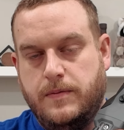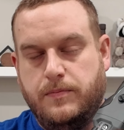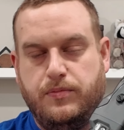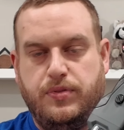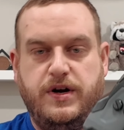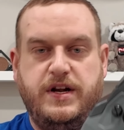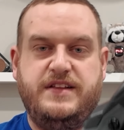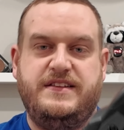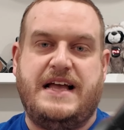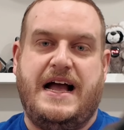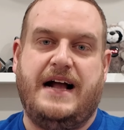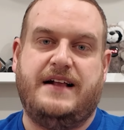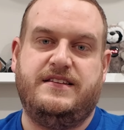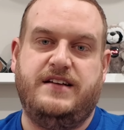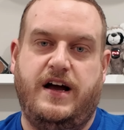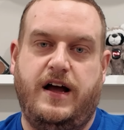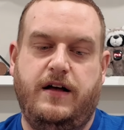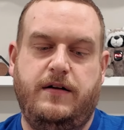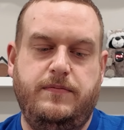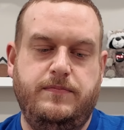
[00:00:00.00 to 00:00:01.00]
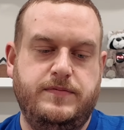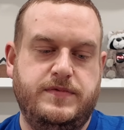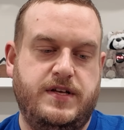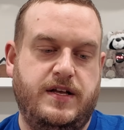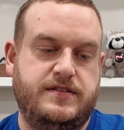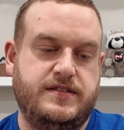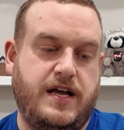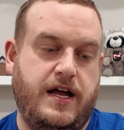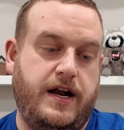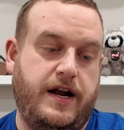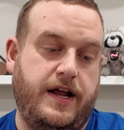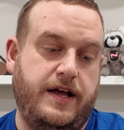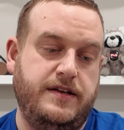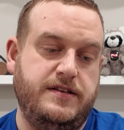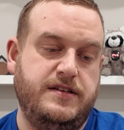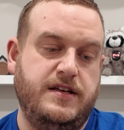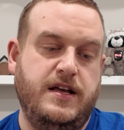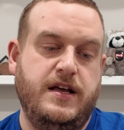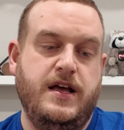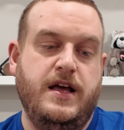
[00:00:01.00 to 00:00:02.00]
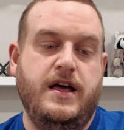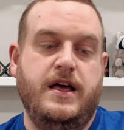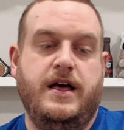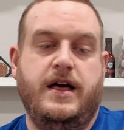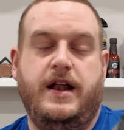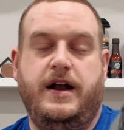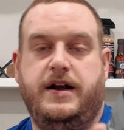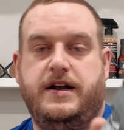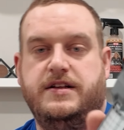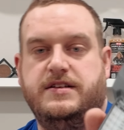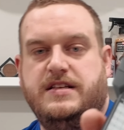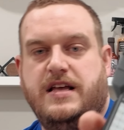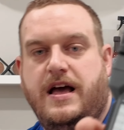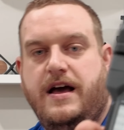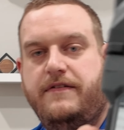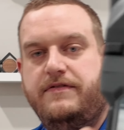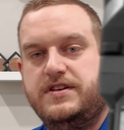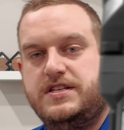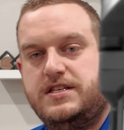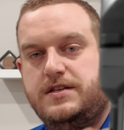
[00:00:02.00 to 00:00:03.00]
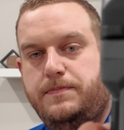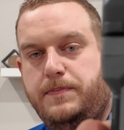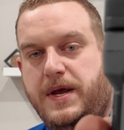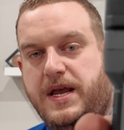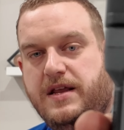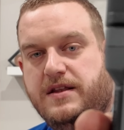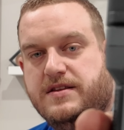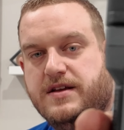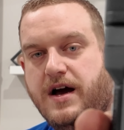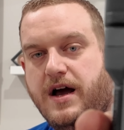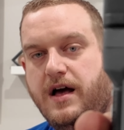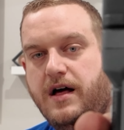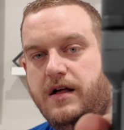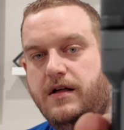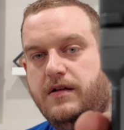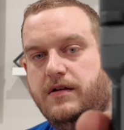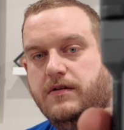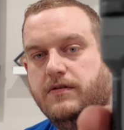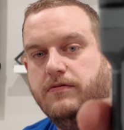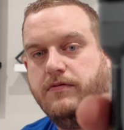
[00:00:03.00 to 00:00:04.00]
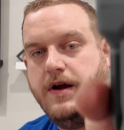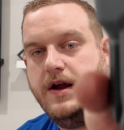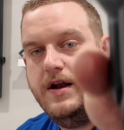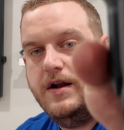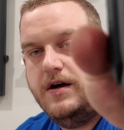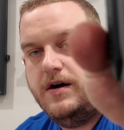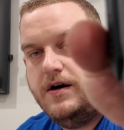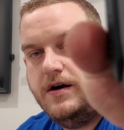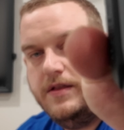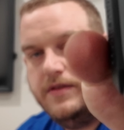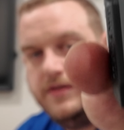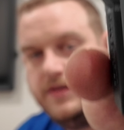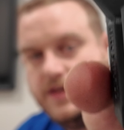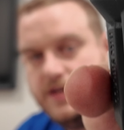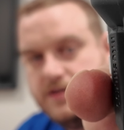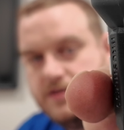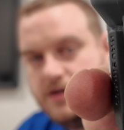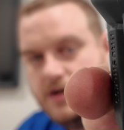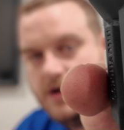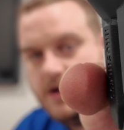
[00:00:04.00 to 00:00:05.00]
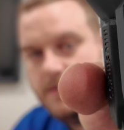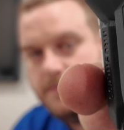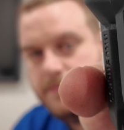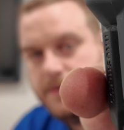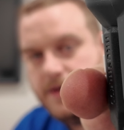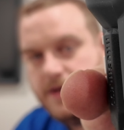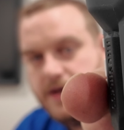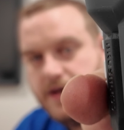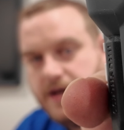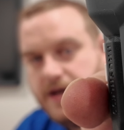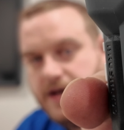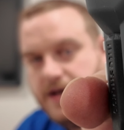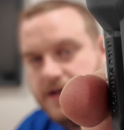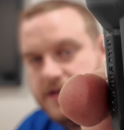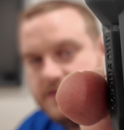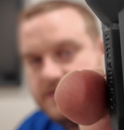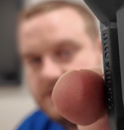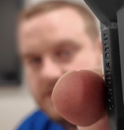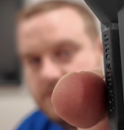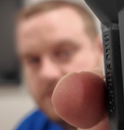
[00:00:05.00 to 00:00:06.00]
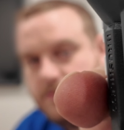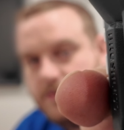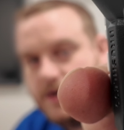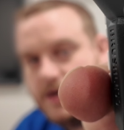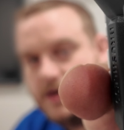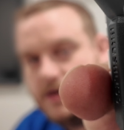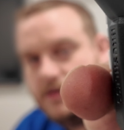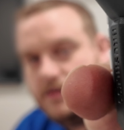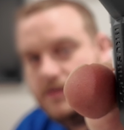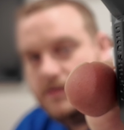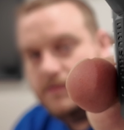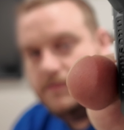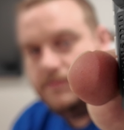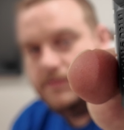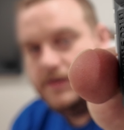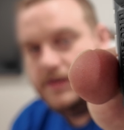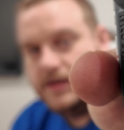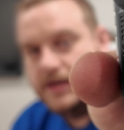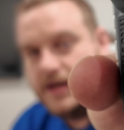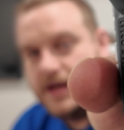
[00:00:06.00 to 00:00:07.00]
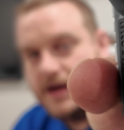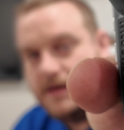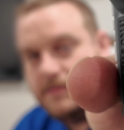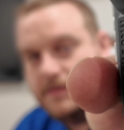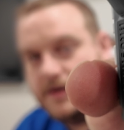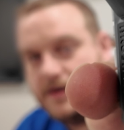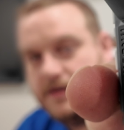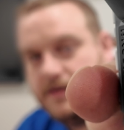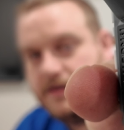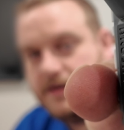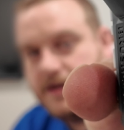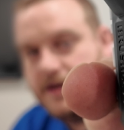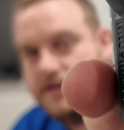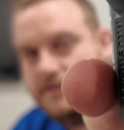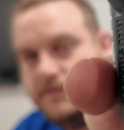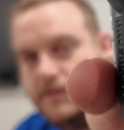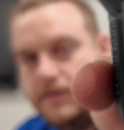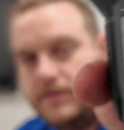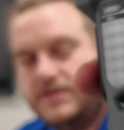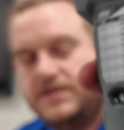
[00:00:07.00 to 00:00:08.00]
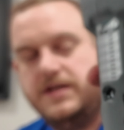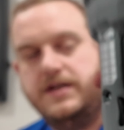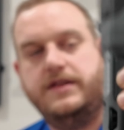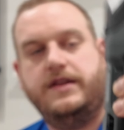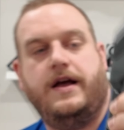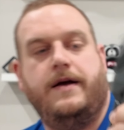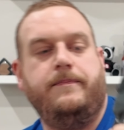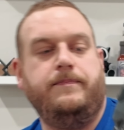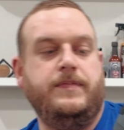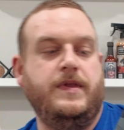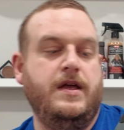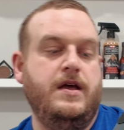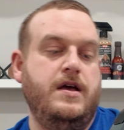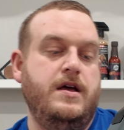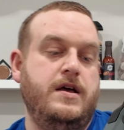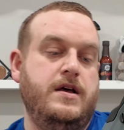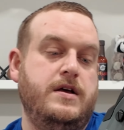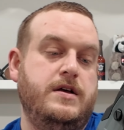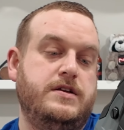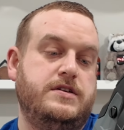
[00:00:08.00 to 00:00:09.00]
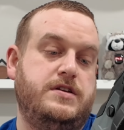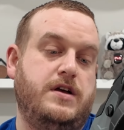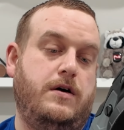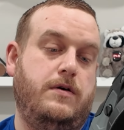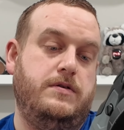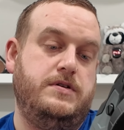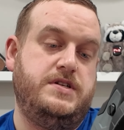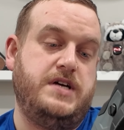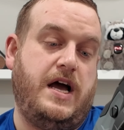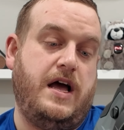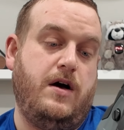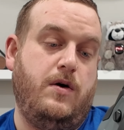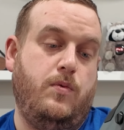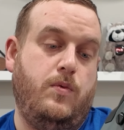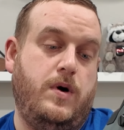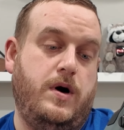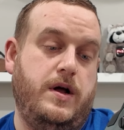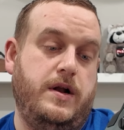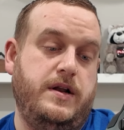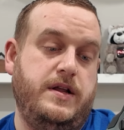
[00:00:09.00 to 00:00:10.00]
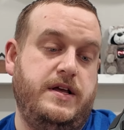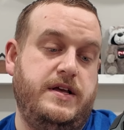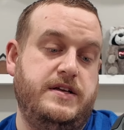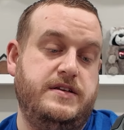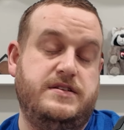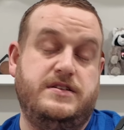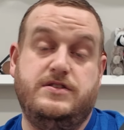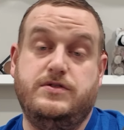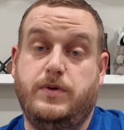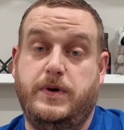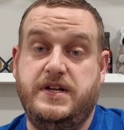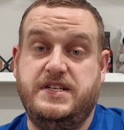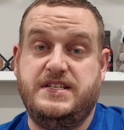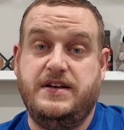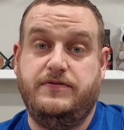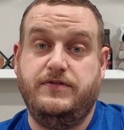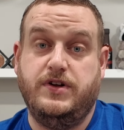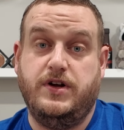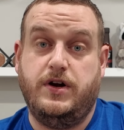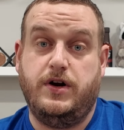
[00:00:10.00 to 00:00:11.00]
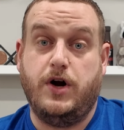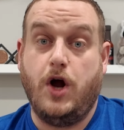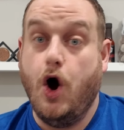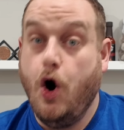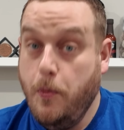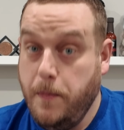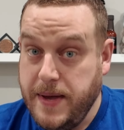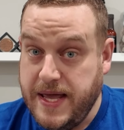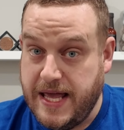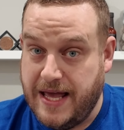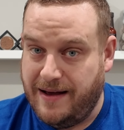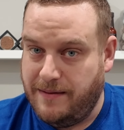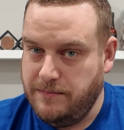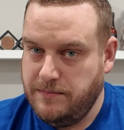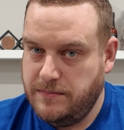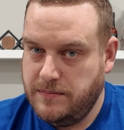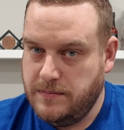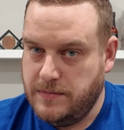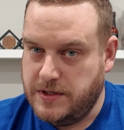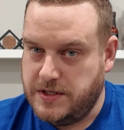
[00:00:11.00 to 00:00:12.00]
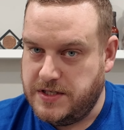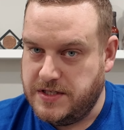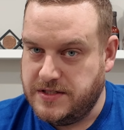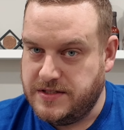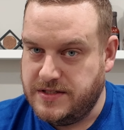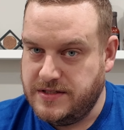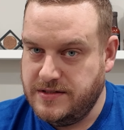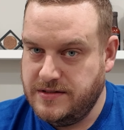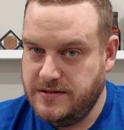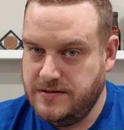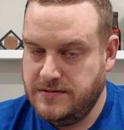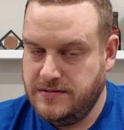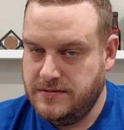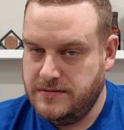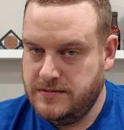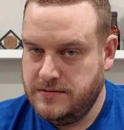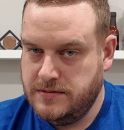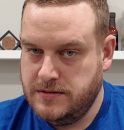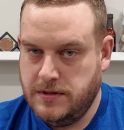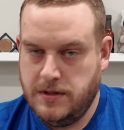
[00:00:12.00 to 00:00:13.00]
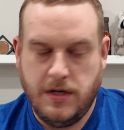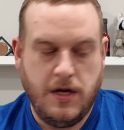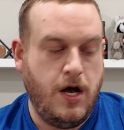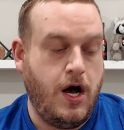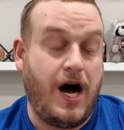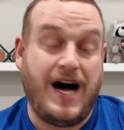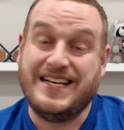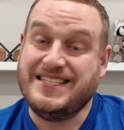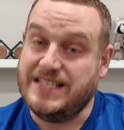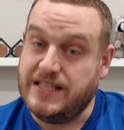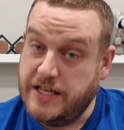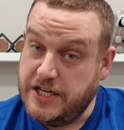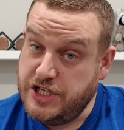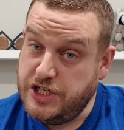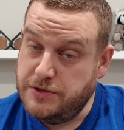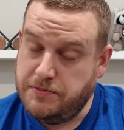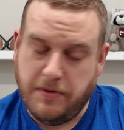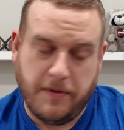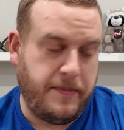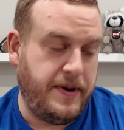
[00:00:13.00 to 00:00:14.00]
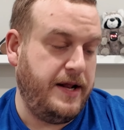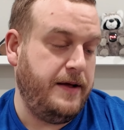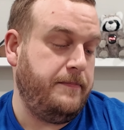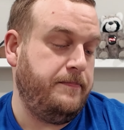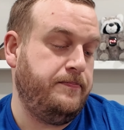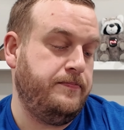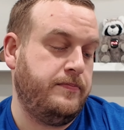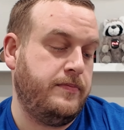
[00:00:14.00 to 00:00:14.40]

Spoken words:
Pretty tactile, so that's kind of nice. And it does have a speed dial right on the top as well. Hopefully the camera can kind of focus in on that. So dial 1 is 2700 OPM, which is oscillations per minute.